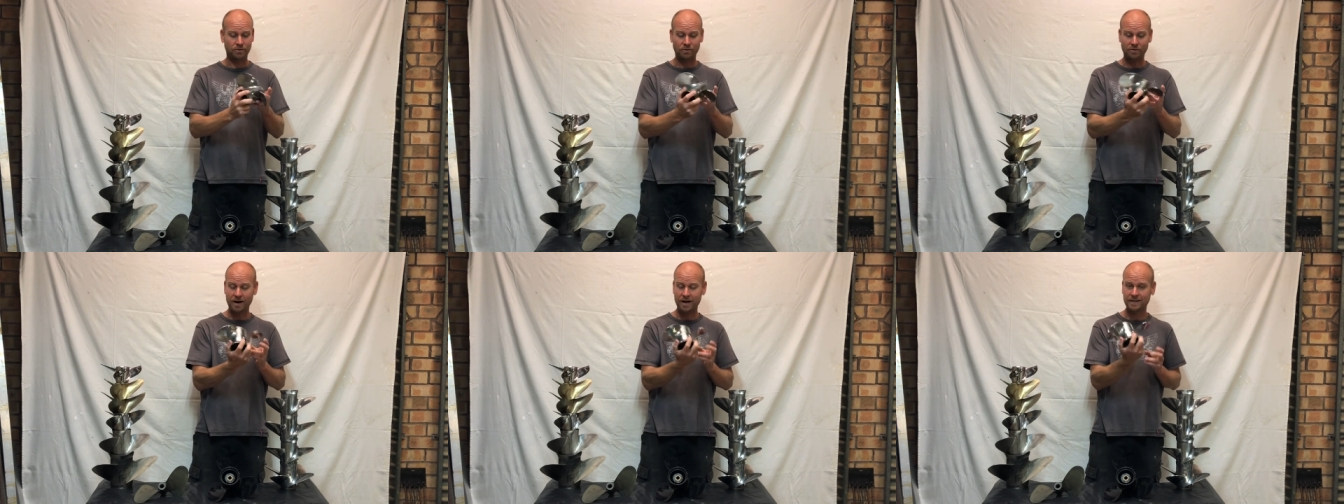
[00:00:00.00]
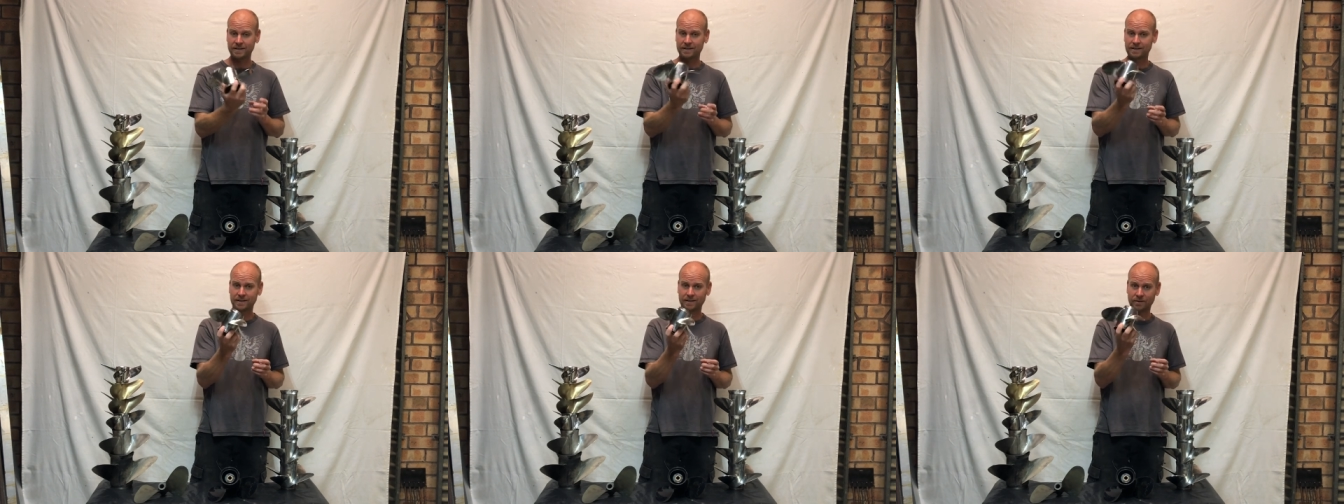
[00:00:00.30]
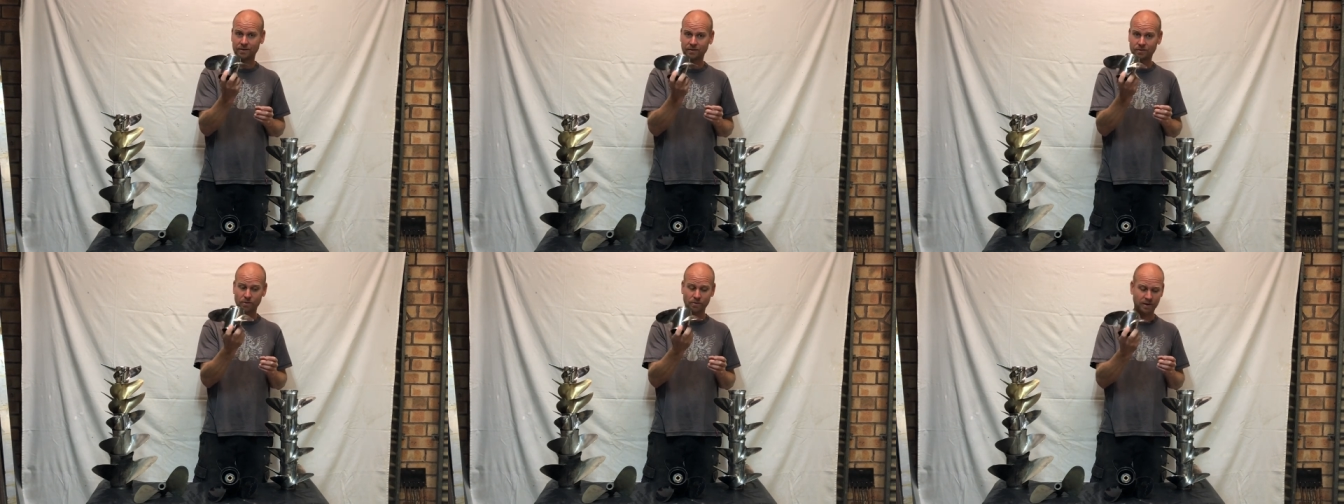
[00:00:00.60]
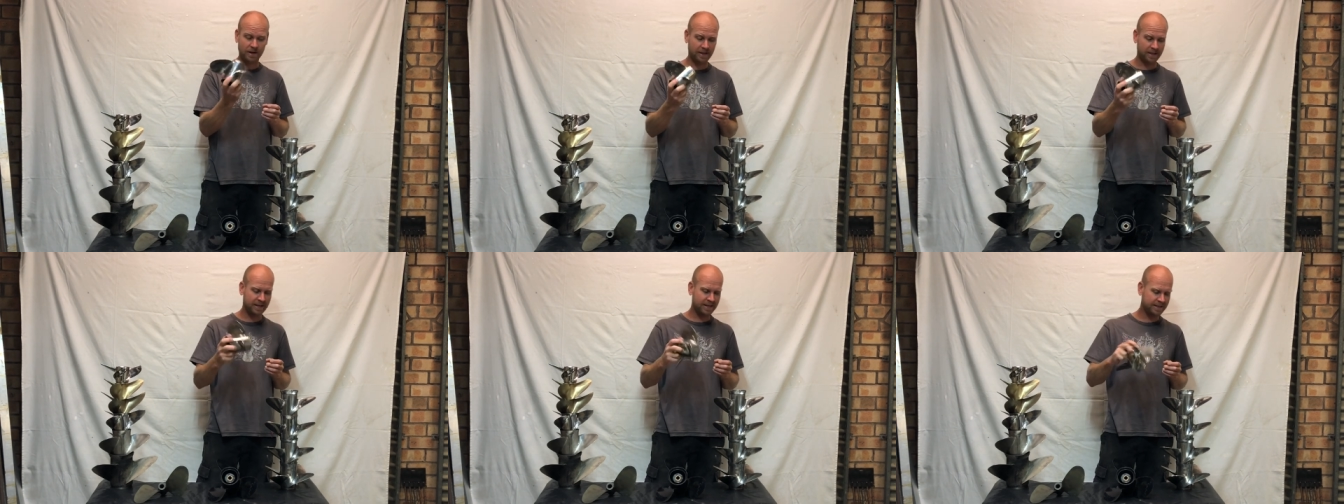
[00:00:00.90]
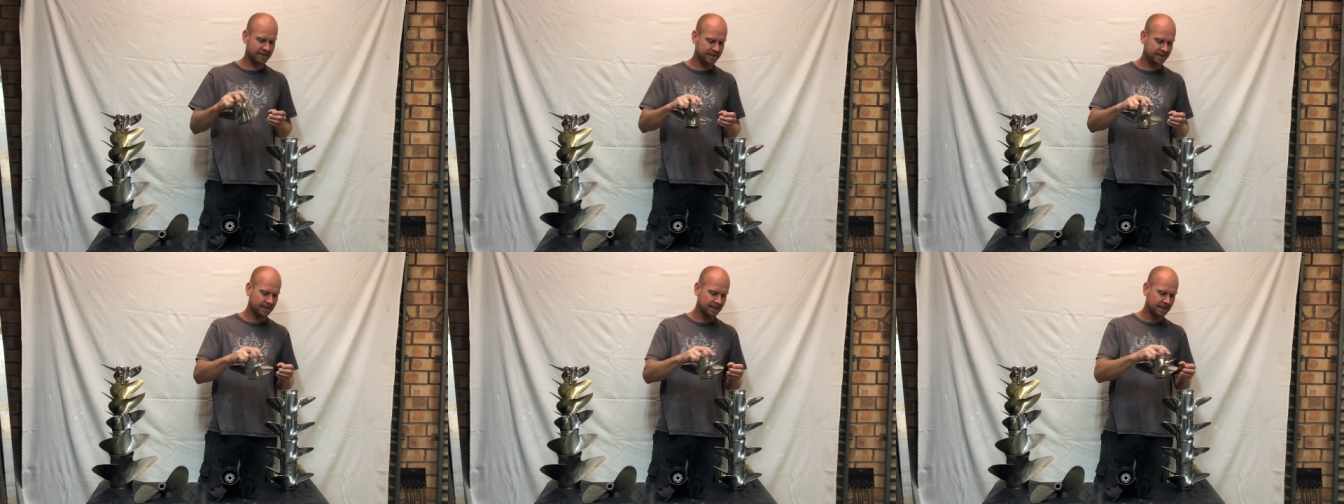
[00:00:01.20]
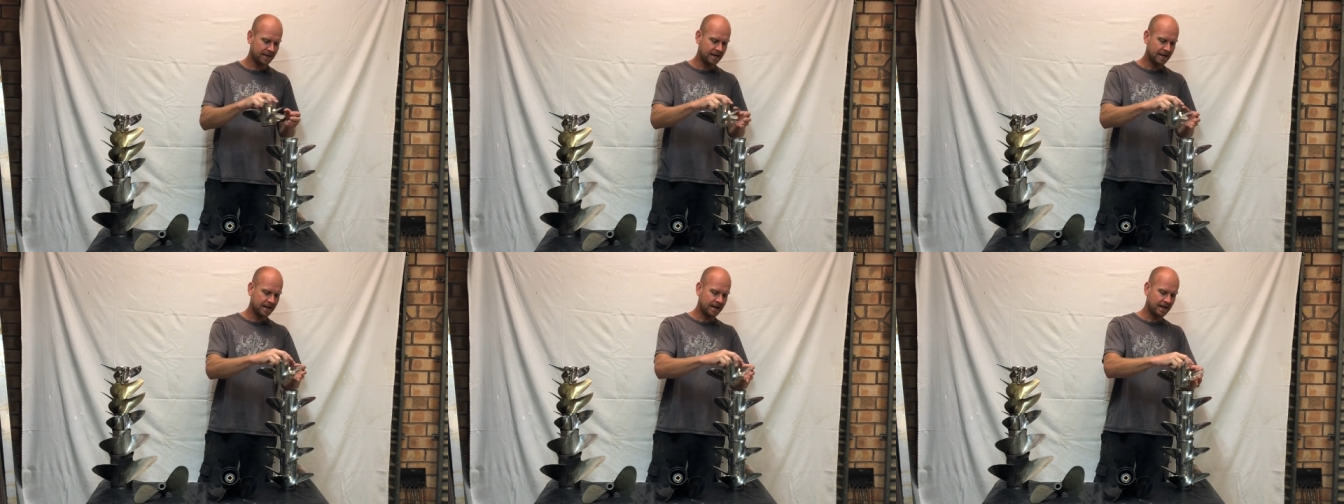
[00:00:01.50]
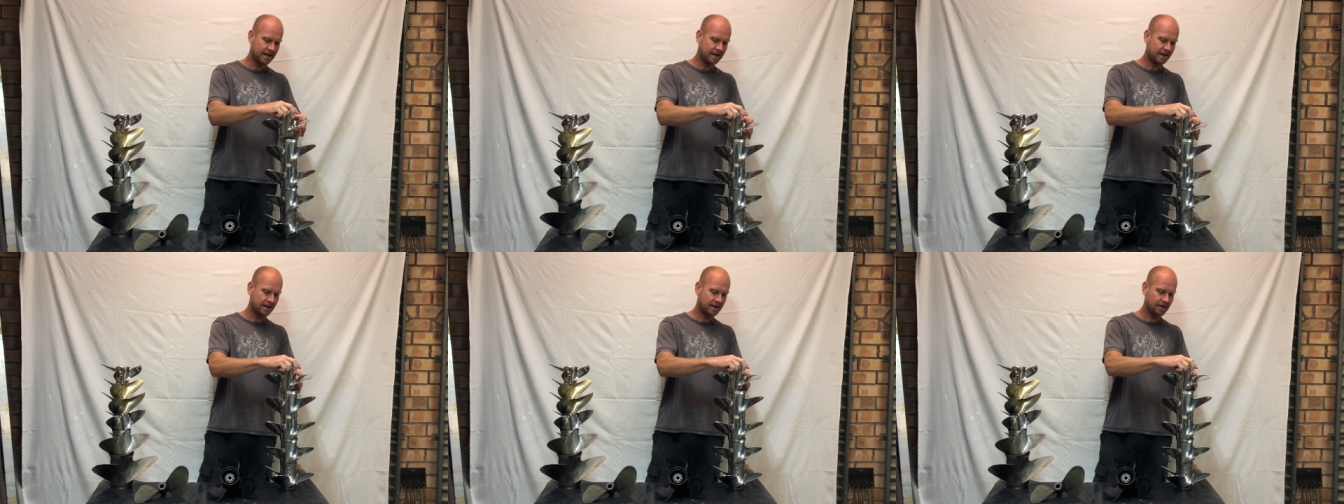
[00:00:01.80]
thrust through one of these.
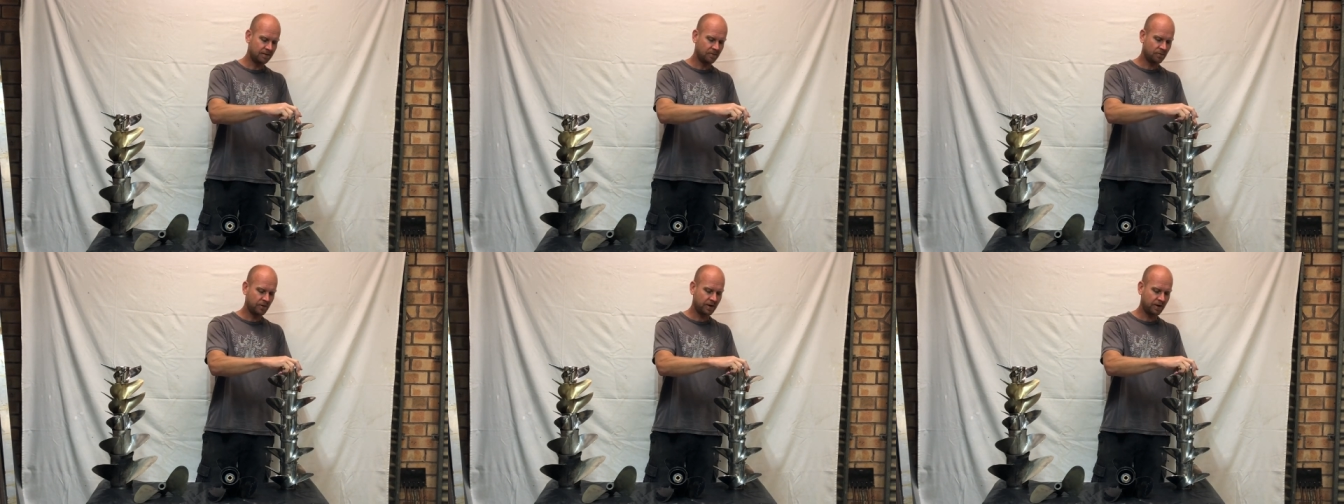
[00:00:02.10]
Um,